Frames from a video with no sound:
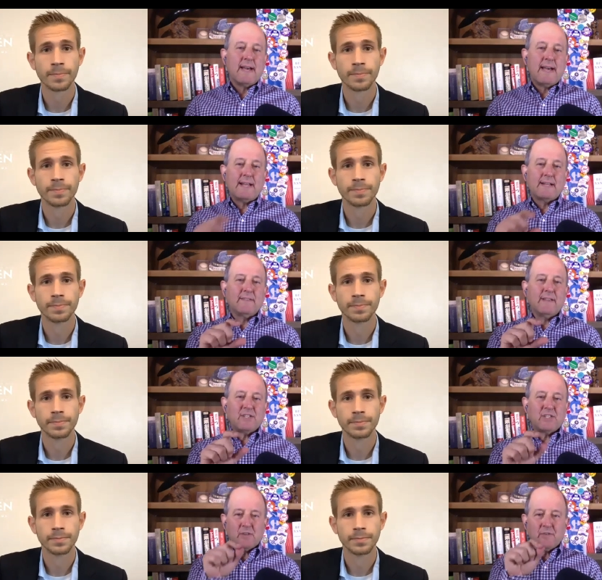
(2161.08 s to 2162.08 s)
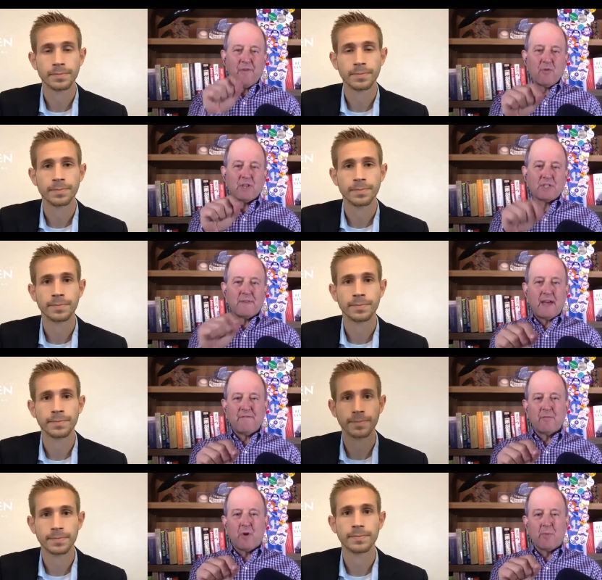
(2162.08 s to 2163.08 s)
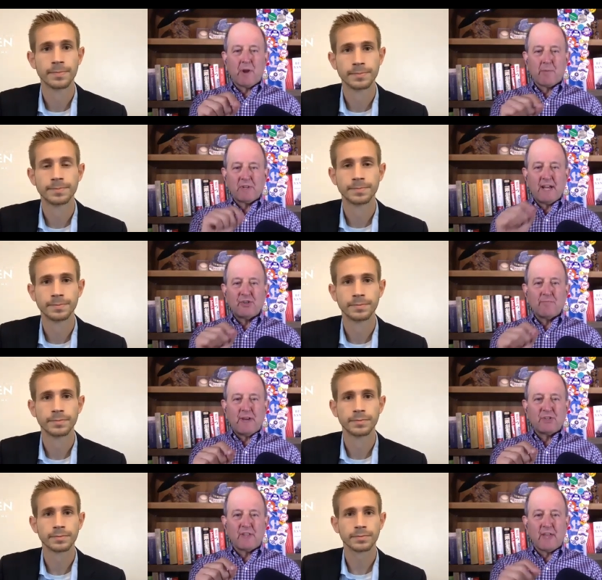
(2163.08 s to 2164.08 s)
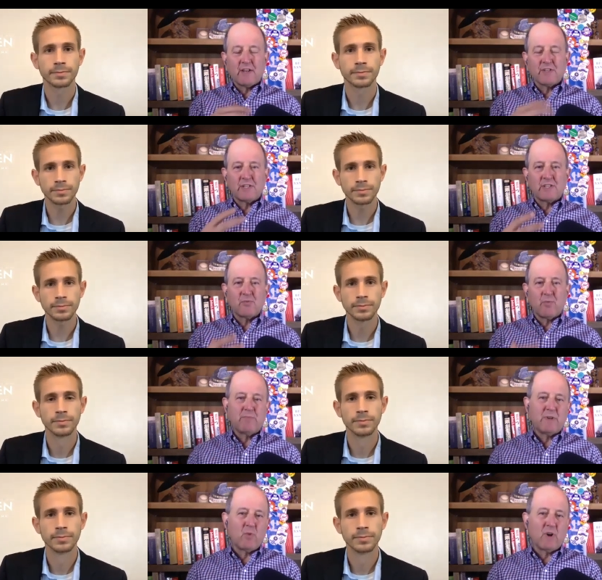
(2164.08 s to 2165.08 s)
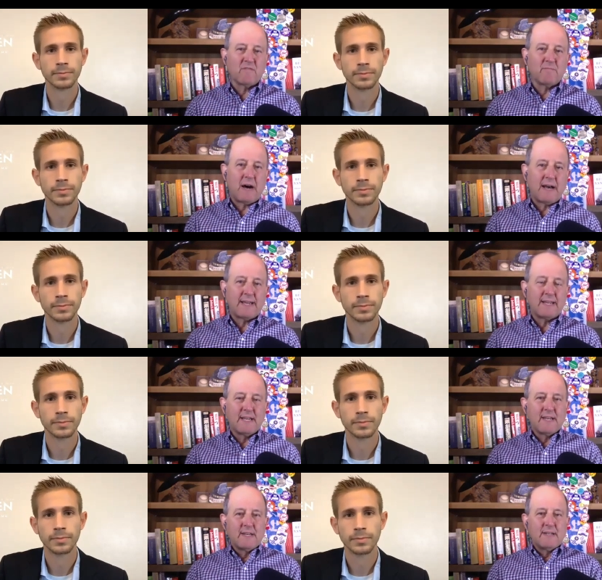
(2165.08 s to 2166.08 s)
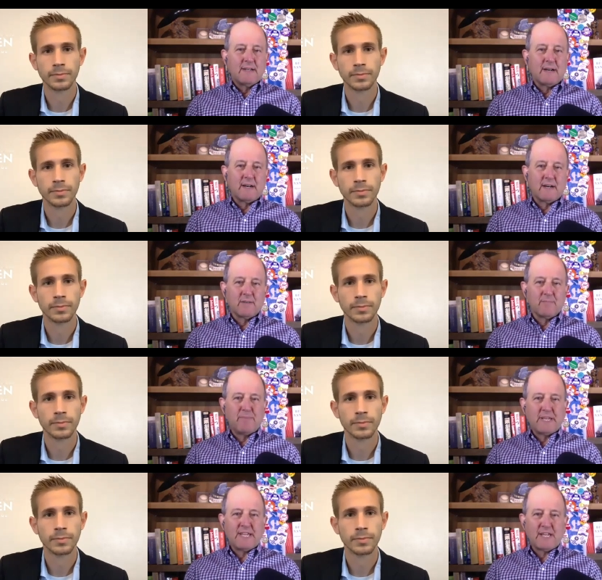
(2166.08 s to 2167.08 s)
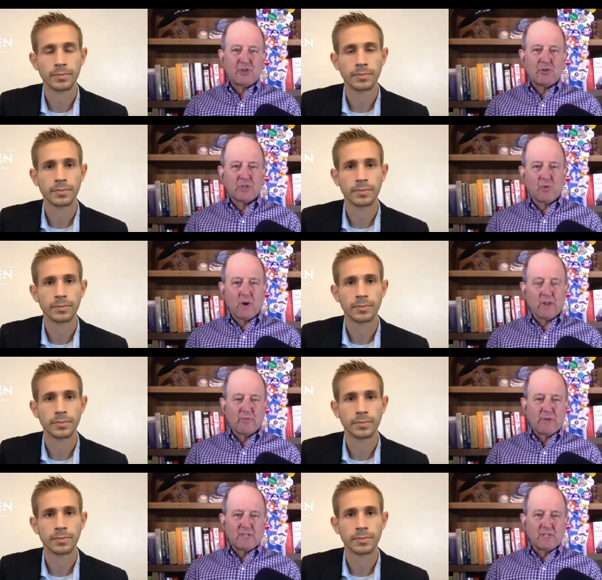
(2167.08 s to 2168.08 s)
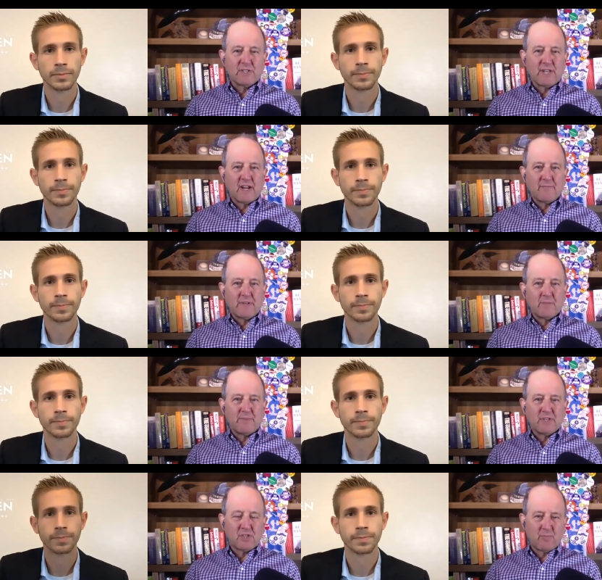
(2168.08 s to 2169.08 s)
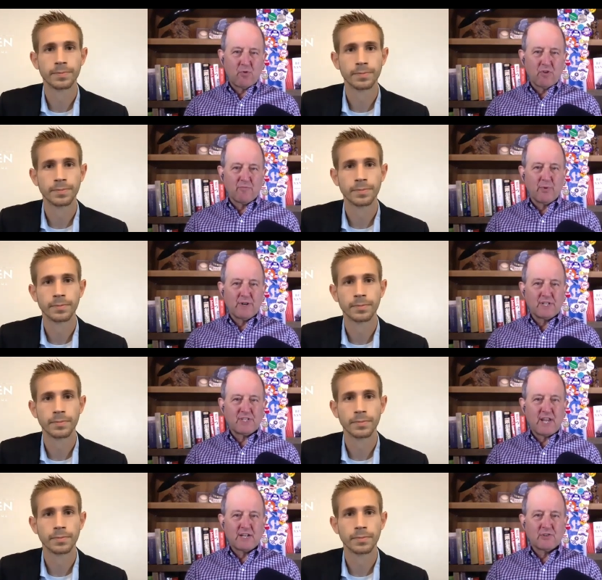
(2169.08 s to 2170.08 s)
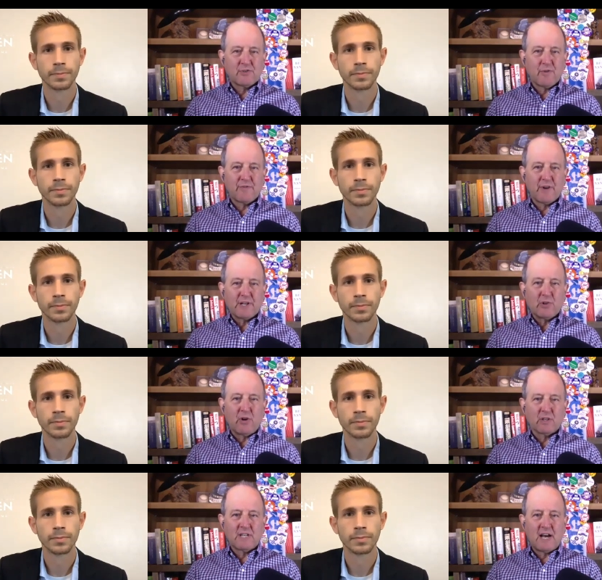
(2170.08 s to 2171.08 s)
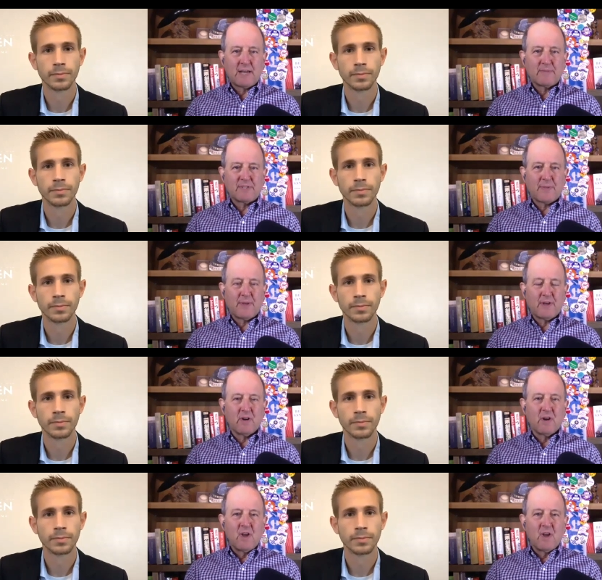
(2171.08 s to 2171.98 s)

Speaker 1: And let's focus on that for a moment. I'm glad you mentioned that because this has been one of my uh, big issues. And one of the reasons that I've been a big supporter of Bernie Sanders for a very long time is that there